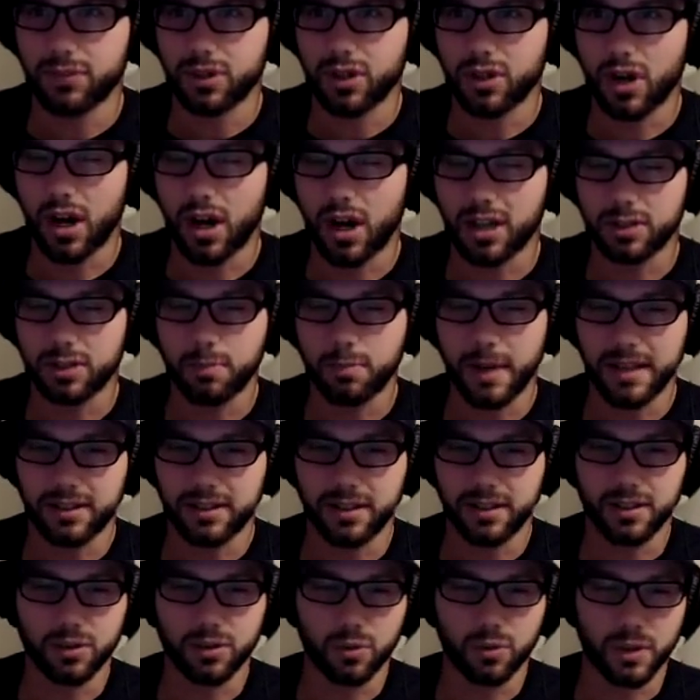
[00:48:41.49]
cost
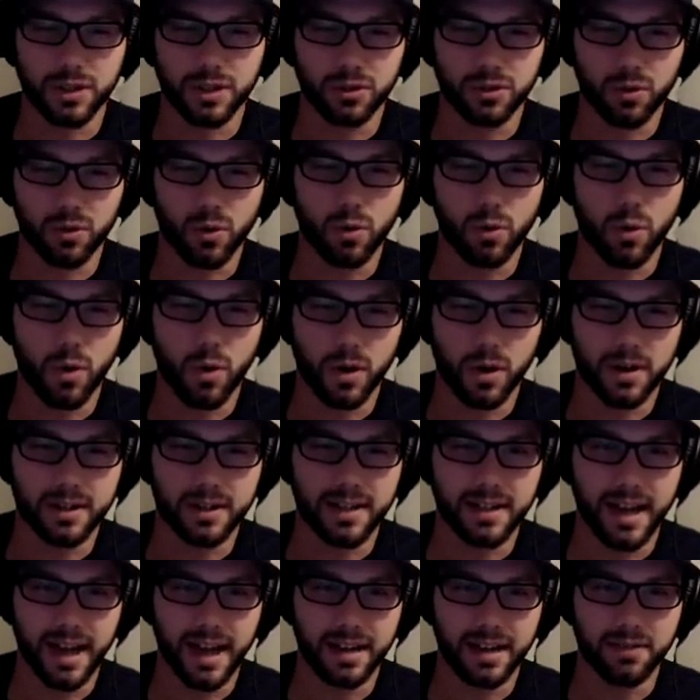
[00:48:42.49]
basis, risk
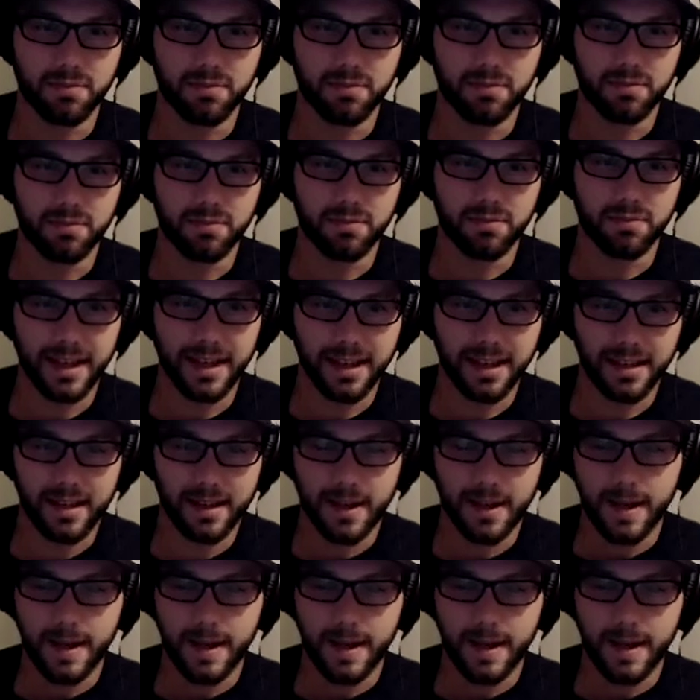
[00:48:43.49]
reward kind of mindset.